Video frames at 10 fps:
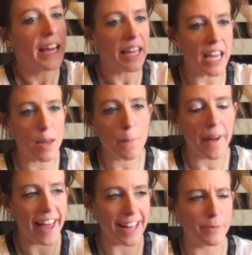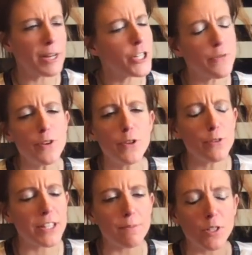Keep, especially if you
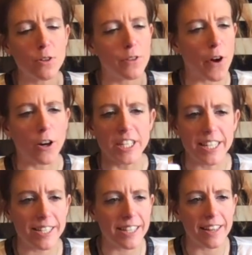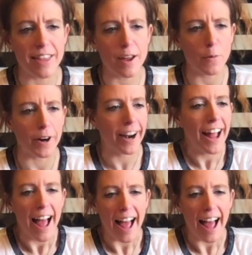do some sort of artistic thing where